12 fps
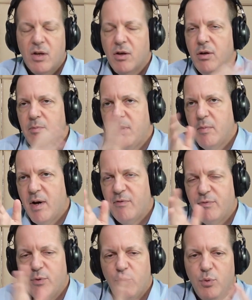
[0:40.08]
Could be about
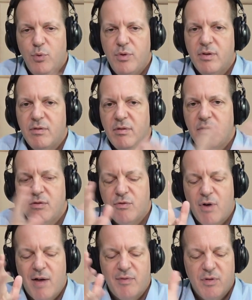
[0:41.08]
food,
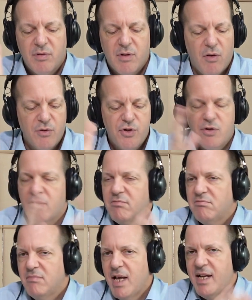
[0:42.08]
travel, culture,
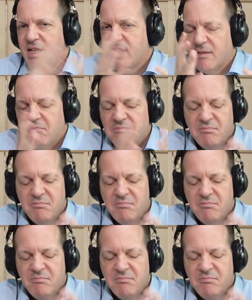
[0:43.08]
anything.